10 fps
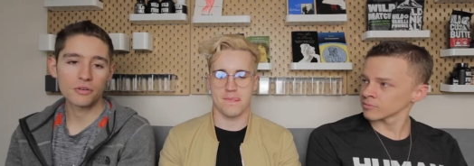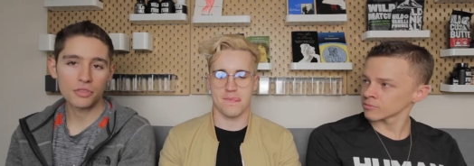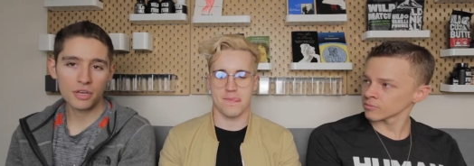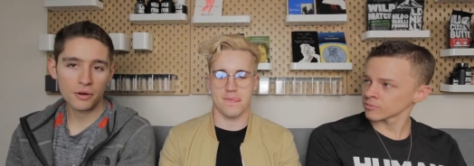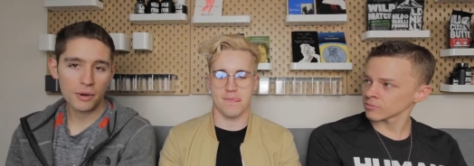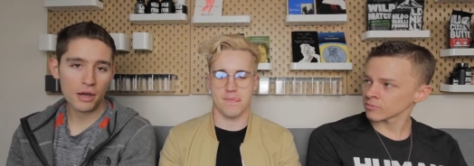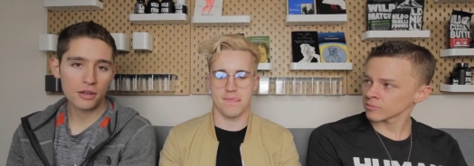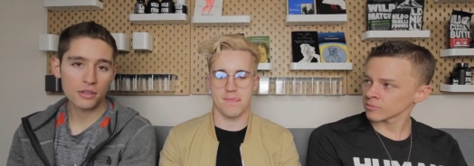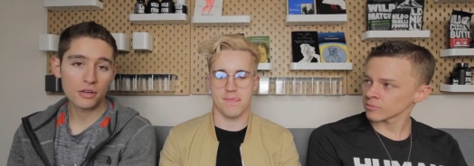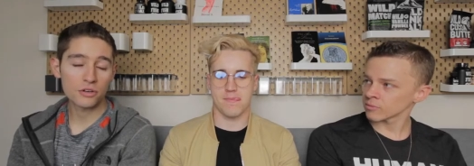Speaker 1: You're thinking about
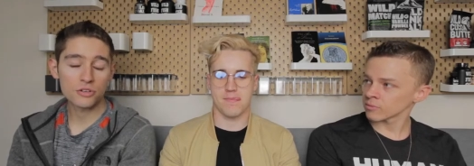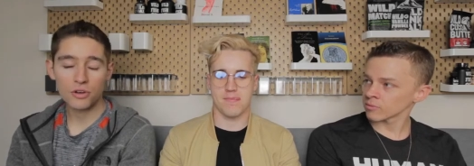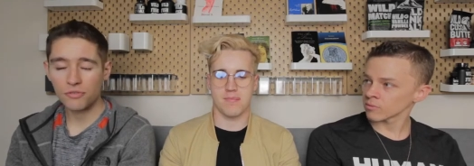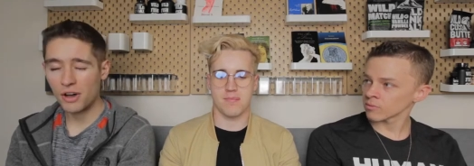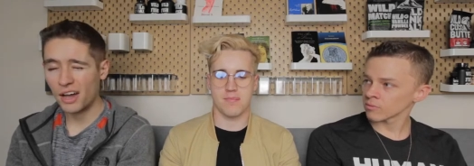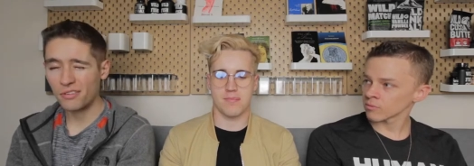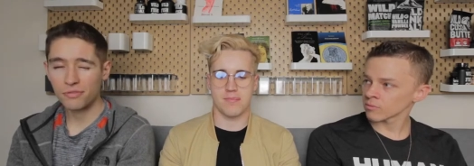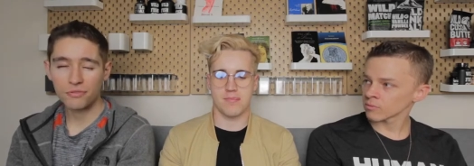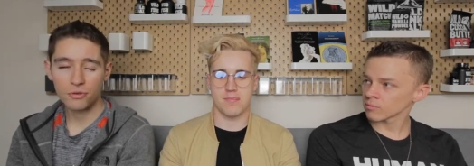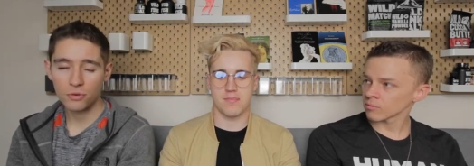it, and then you just go five,
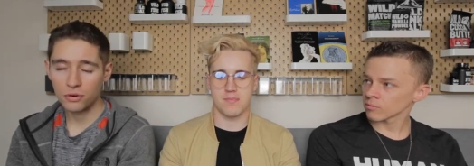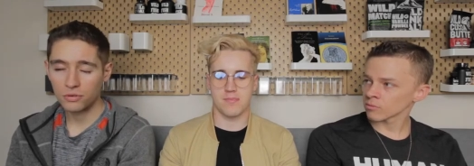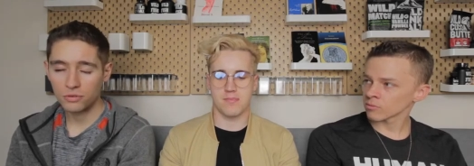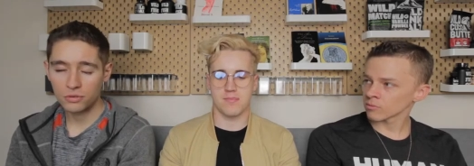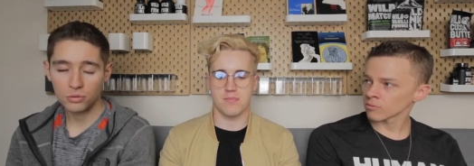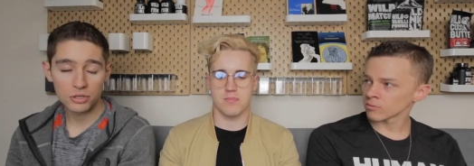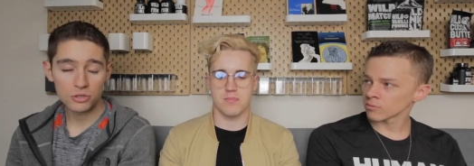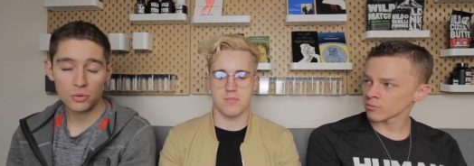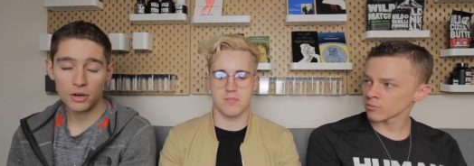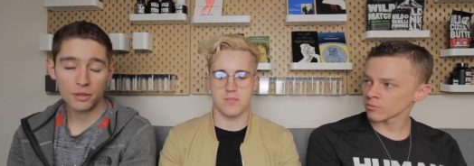four, three,
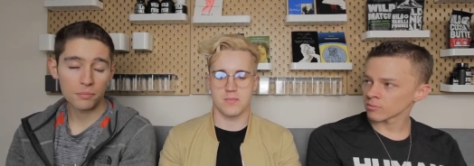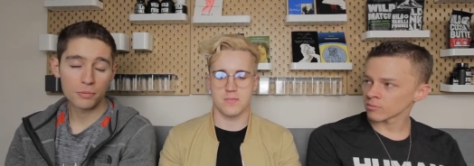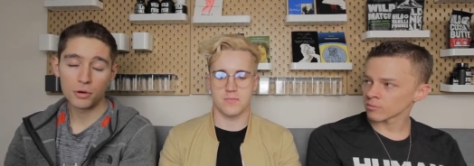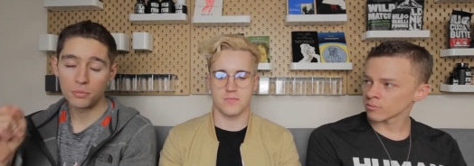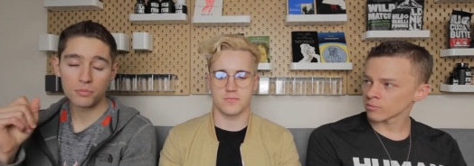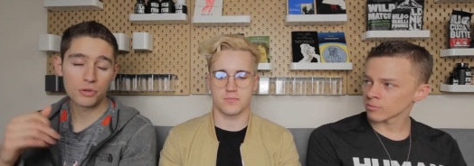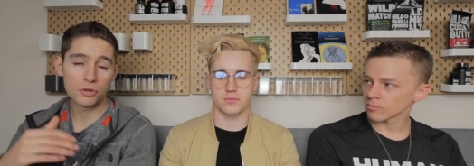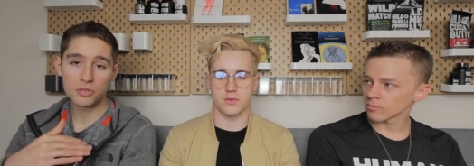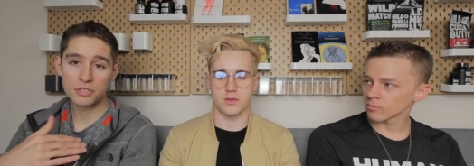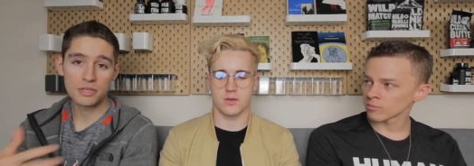two, one, and then boom,
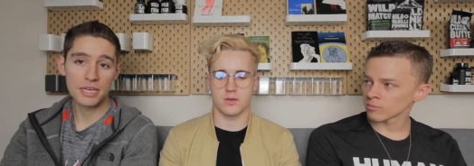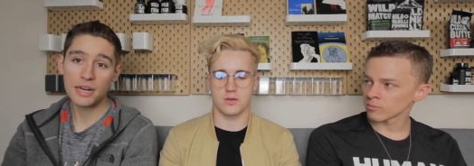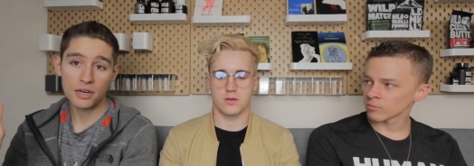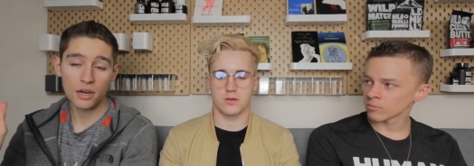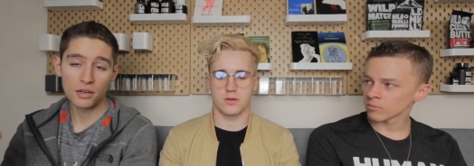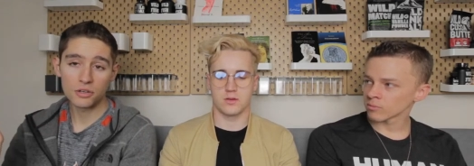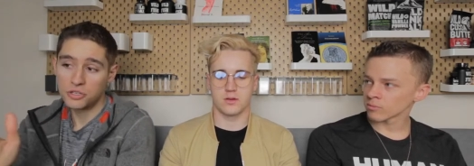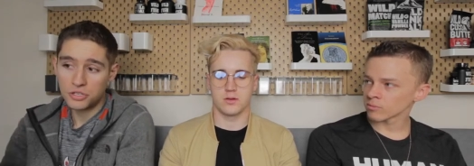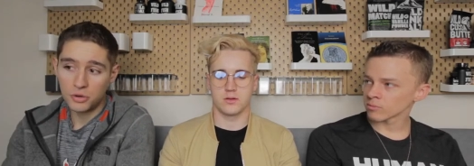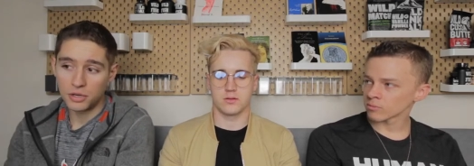you just
Speaker 2: get it done. You
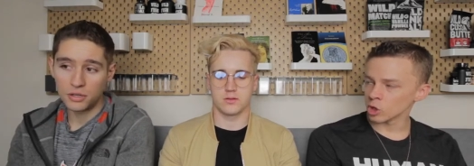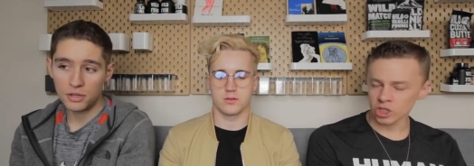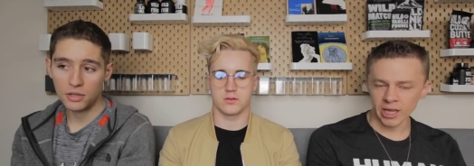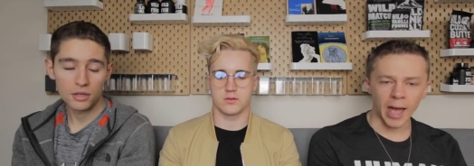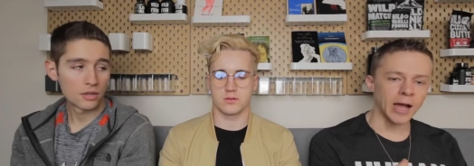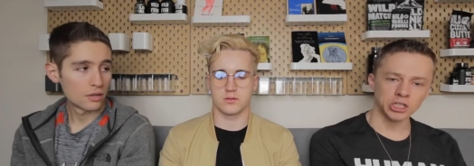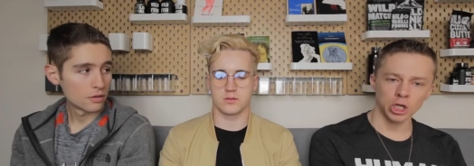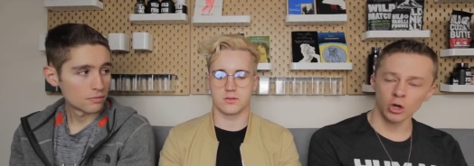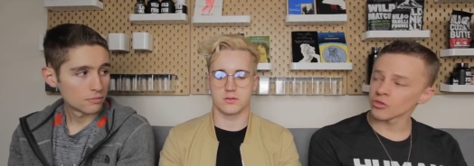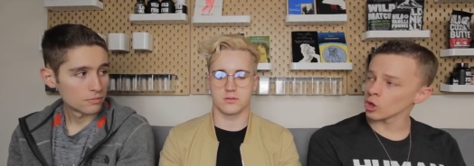just do it. You just take action.
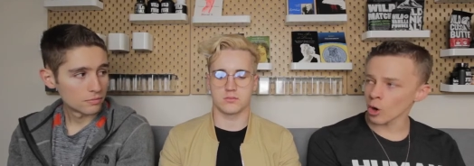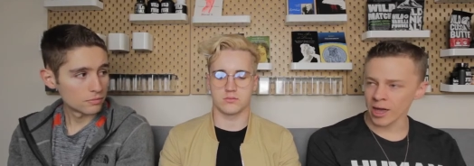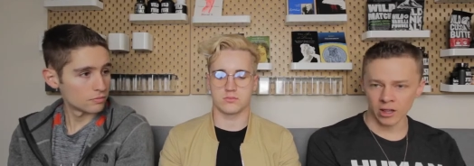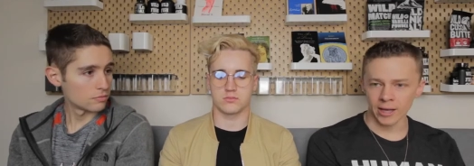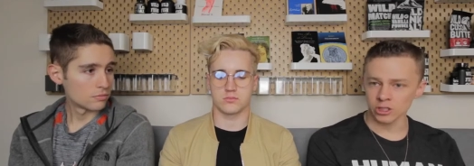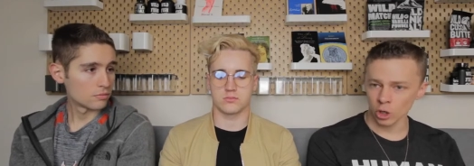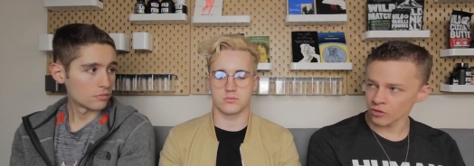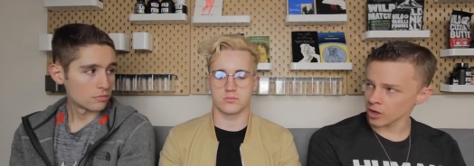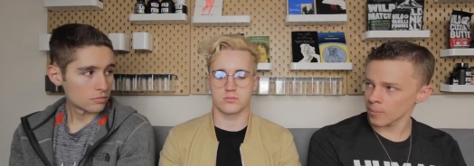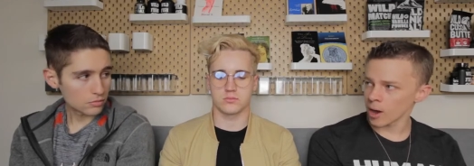You don't. You don't analyze. You don't
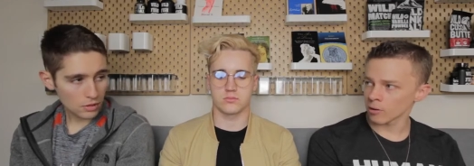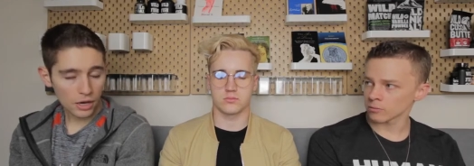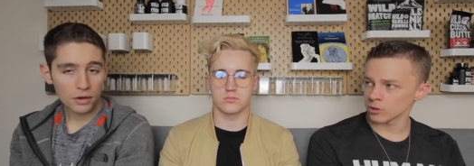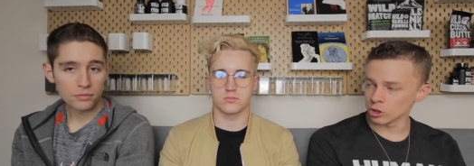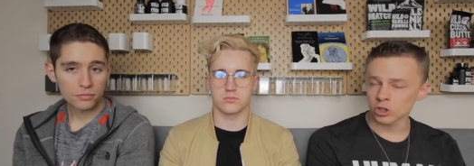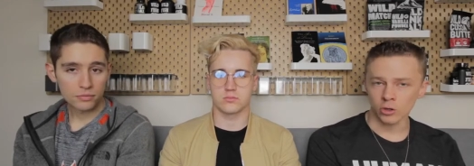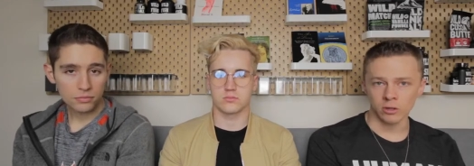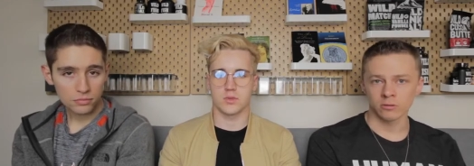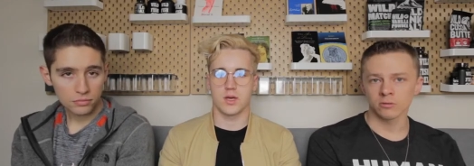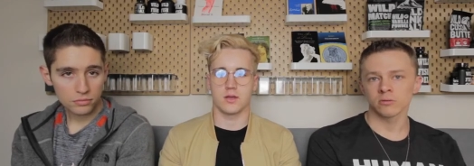think about. Yeah. You just do it.
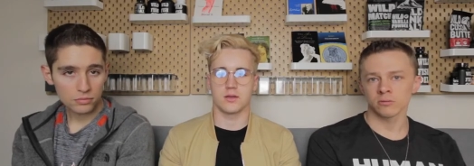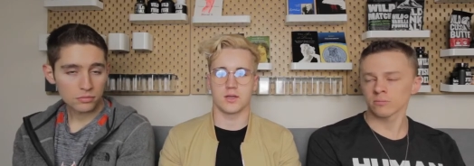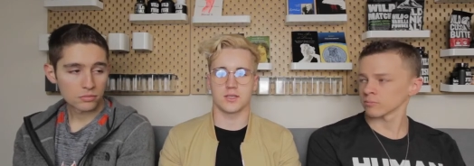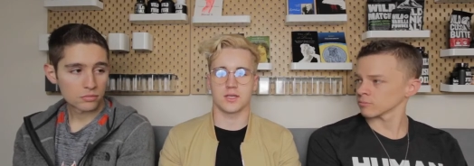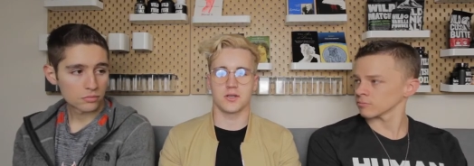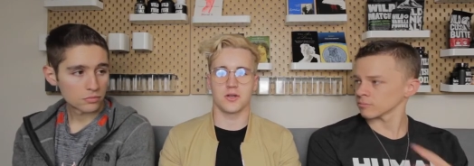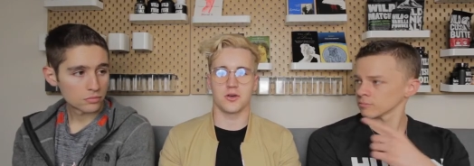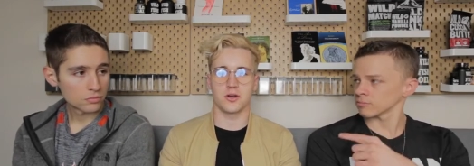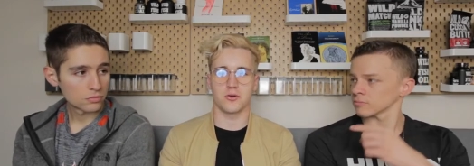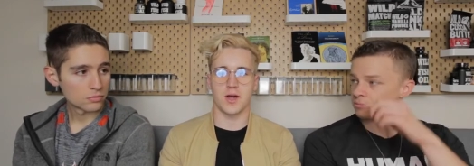And that's how you know
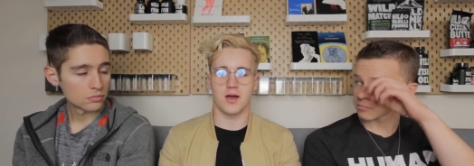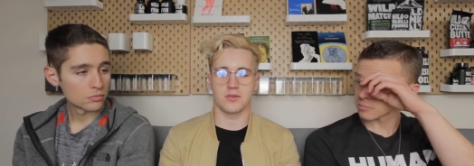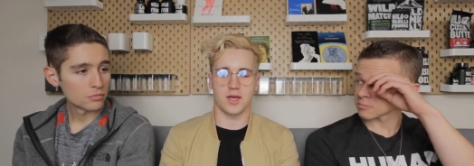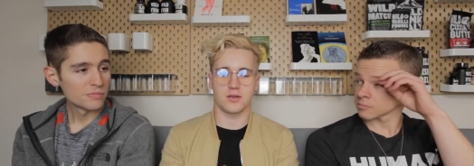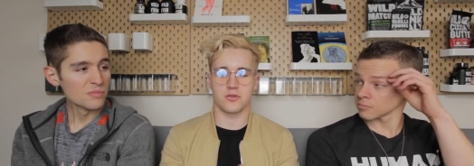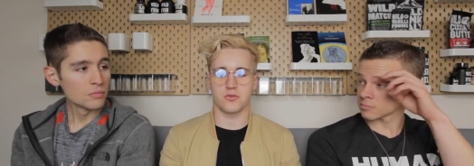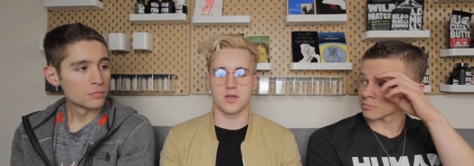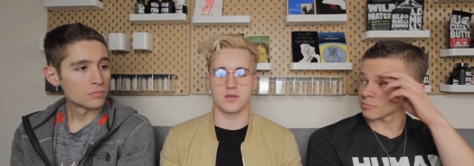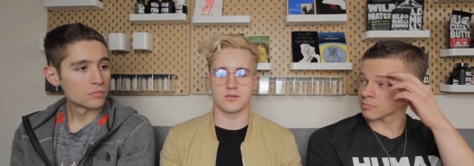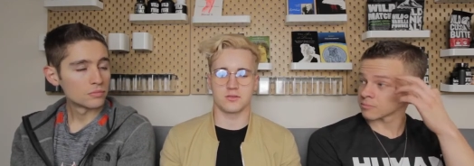you're around like three